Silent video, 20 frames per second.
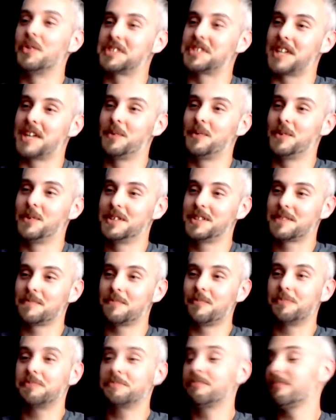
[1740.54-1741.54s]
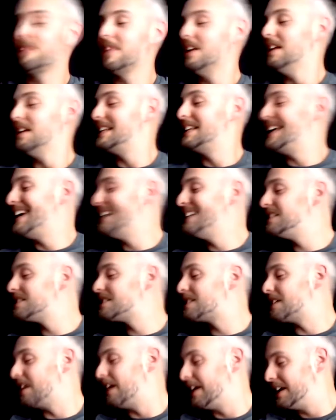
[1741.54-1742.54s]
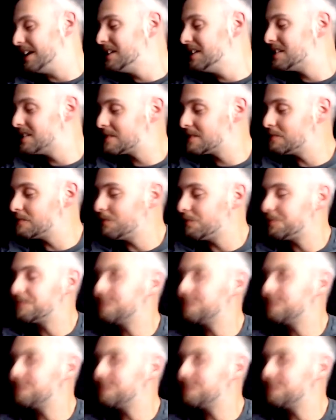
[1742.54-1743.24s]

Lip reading: course they would. Insides